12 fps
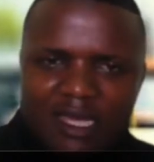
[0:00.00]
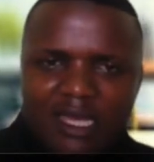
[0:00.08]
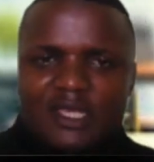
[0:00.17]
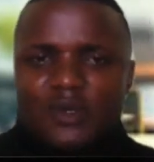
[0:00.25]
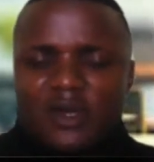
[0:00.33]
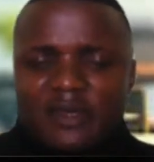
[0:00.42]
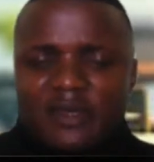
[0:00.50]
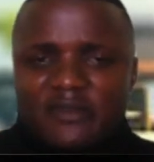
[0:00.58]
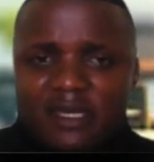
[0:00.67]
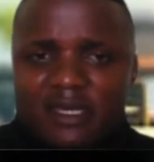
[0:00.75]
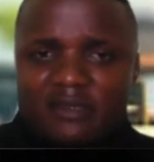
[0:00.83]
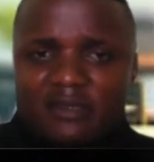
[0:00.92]
So I think
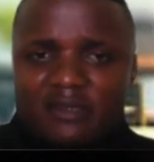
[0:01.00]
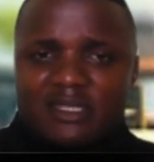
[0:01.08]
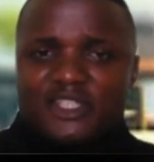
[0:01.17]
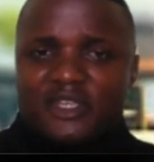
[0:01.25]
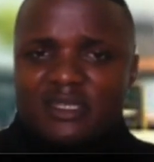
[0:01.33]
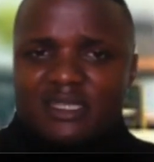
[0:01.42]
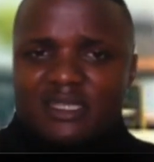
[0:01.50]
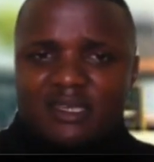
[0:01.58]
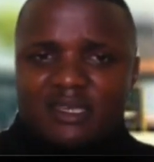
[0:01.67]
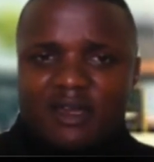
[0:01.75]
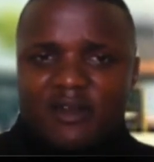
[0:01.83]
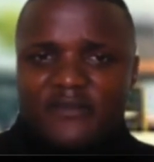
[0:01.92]
the journey
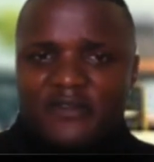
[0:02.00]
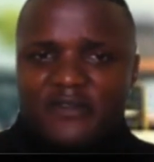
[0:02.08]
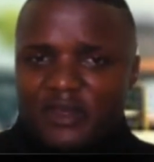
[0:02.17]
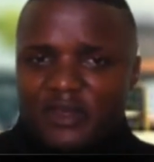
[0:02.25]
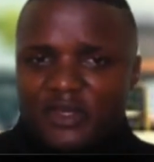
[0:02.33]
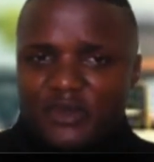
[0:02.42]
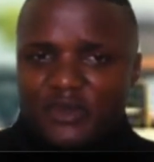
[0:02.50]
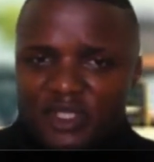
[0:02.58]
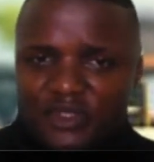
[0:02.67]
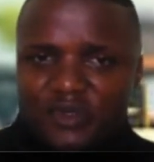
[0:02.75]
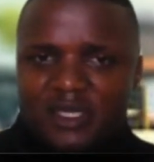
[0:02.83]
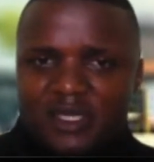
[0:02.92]
of
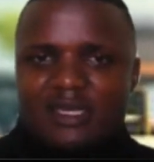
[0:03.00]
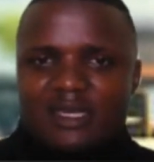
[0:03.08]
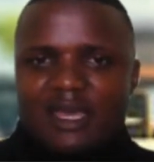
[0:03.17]
unity